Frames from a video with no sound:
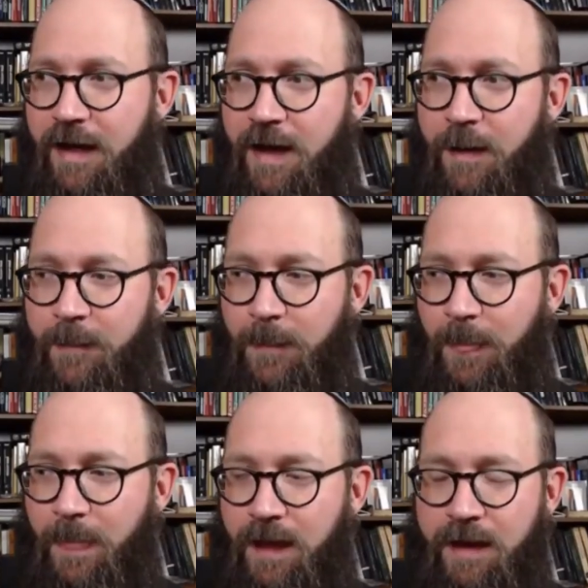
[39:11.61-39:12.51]
Um,
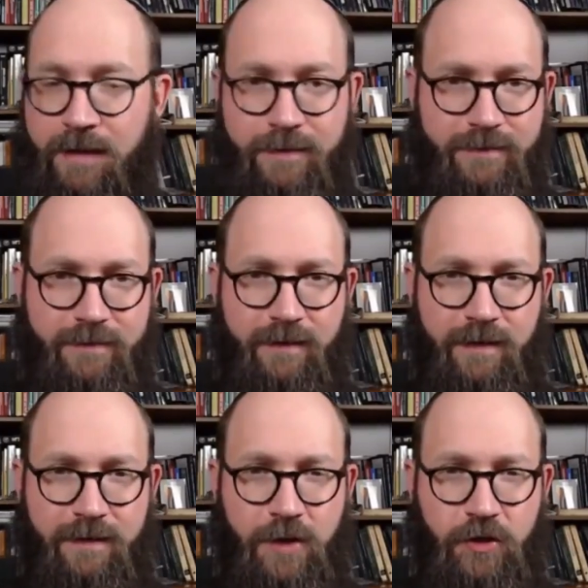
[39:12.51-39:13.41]
and
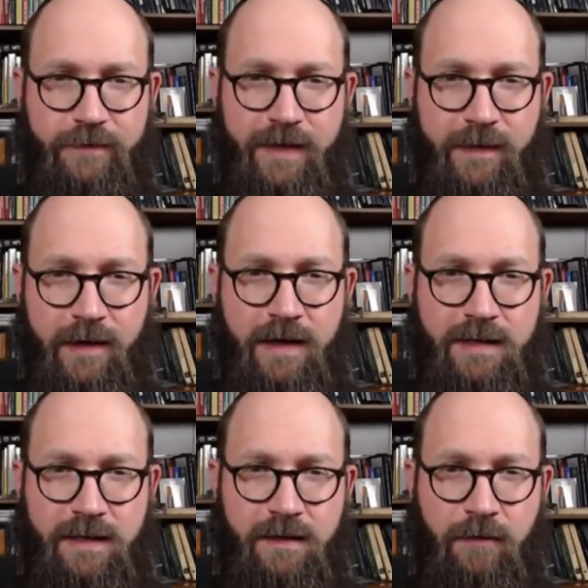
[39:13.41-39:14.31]
and cultivating the
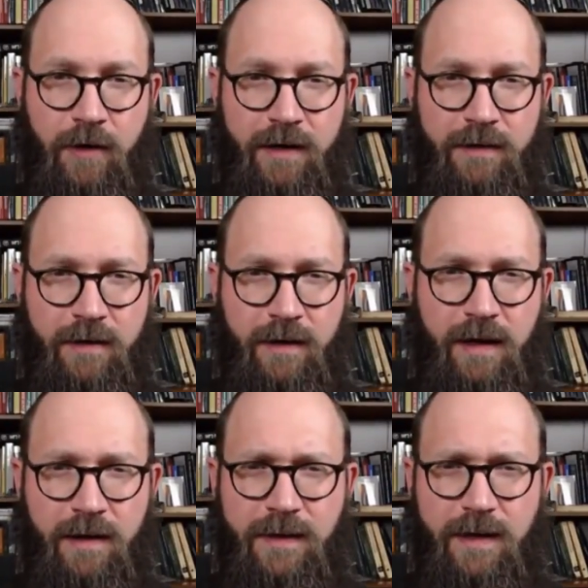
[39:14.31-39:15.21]
idea, right? Uh,
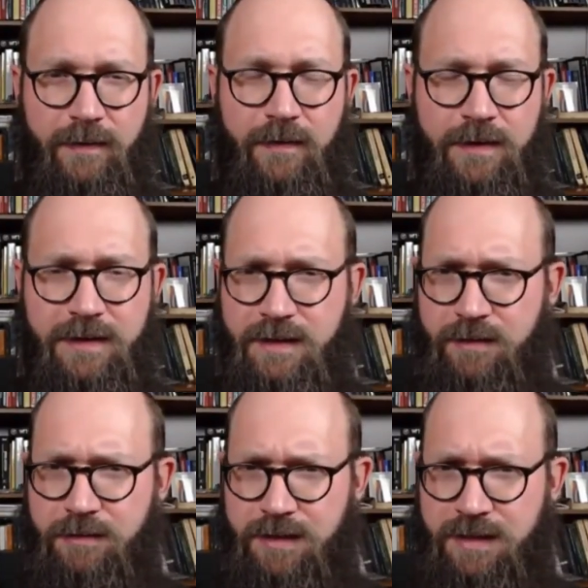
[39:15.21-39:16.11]
I think uh,
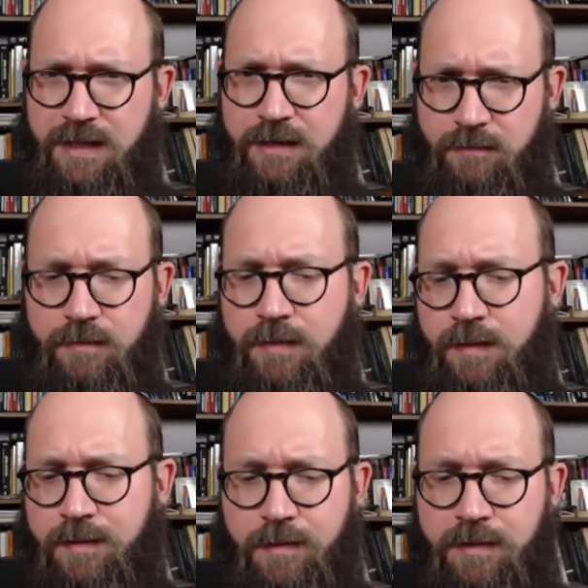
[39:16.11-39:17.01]
there's a scene,
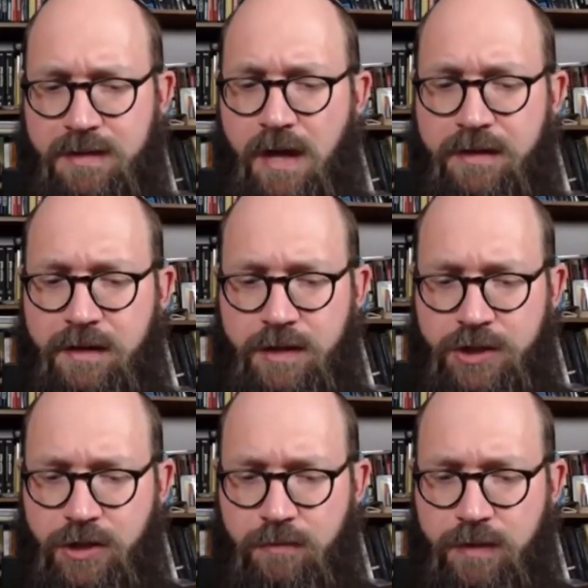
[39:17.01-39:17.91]
maybe the most Gnostic
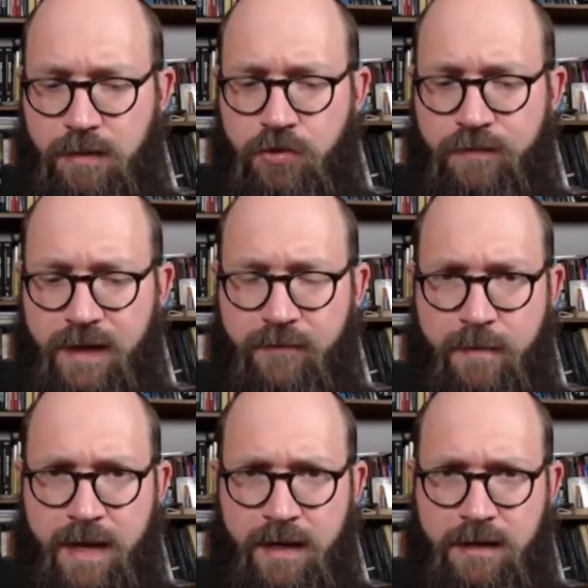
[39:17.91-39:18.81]
you know, movie ever
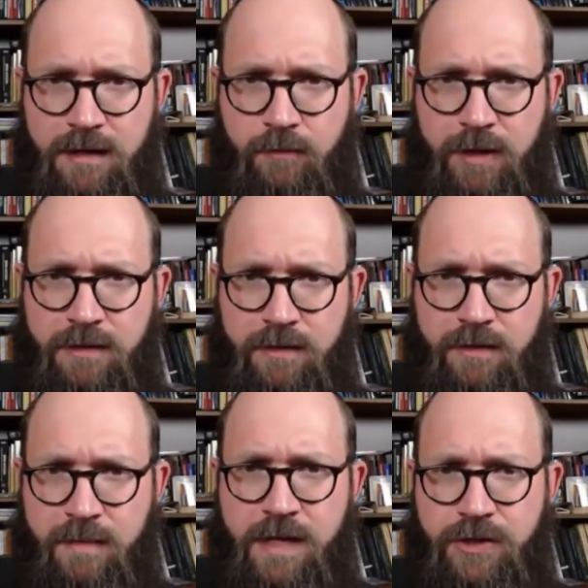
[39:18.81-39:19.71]
made in some ways is
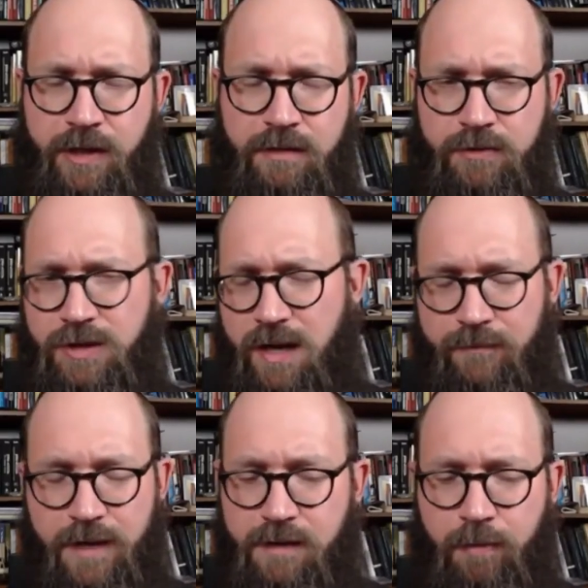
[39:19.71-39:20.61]
The Matrix, which I
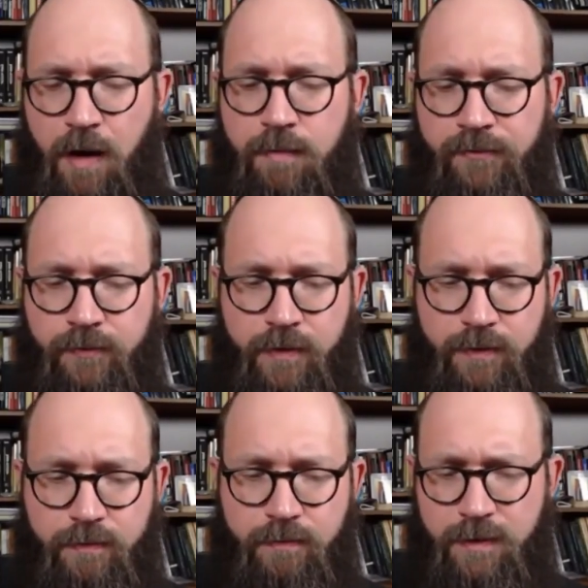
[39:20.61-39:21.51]
have lots of problems with
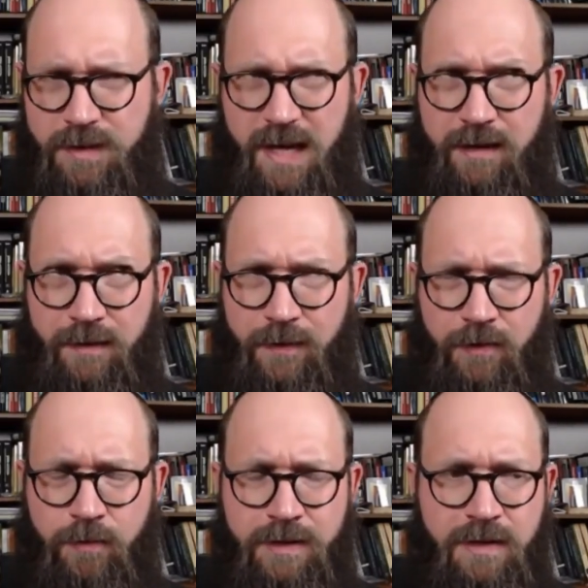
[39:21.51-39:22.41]
the second and
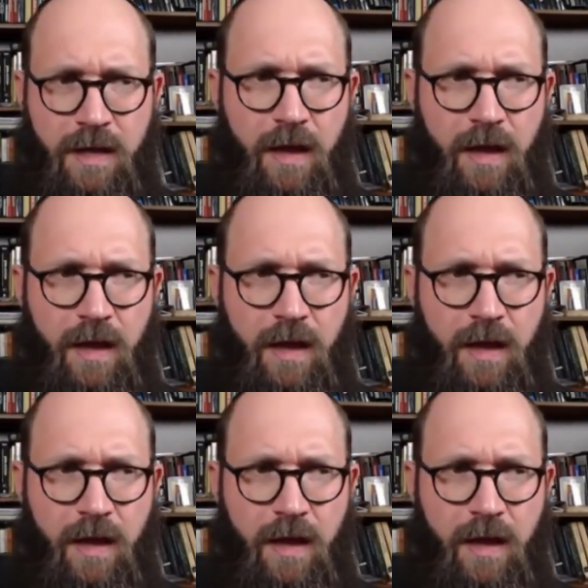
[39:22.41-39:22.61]
third ones.